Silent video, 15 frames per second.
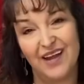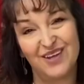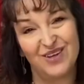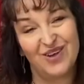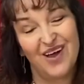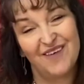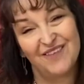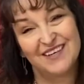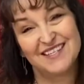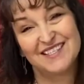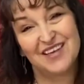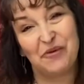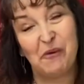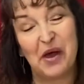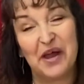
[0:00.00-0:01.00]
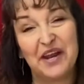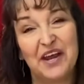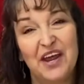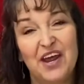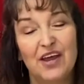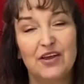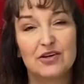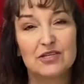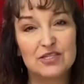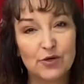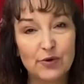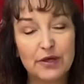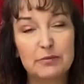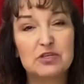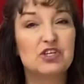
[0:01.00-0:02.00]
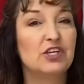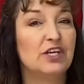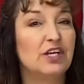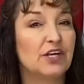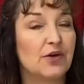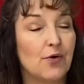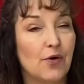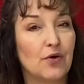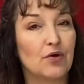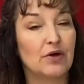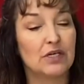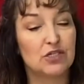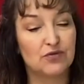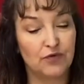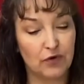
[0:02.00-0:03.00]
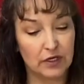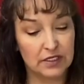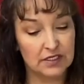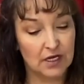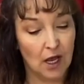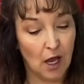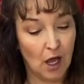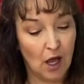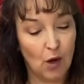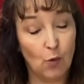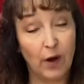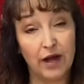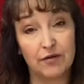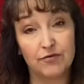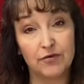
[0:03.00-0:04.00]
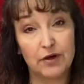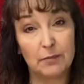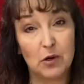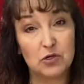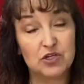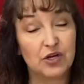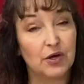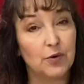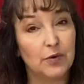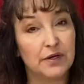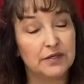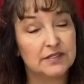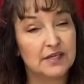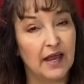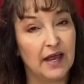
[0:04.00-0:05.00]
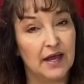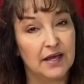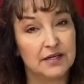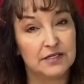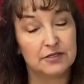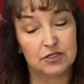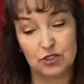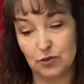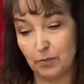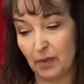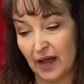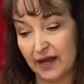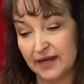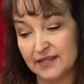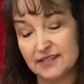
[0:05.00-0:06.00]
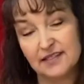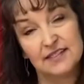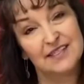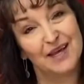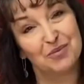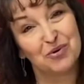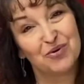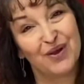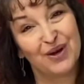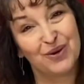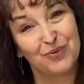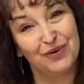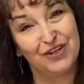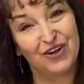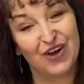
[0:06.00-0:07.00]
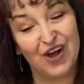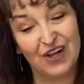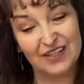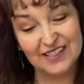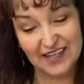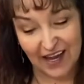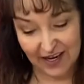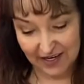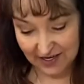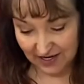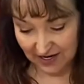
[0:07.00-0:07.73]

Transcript: You'll obviously want your sewing machine, a 1/4-inch foot, a weight of free motion quilt, and to bind the table runner when you're all done.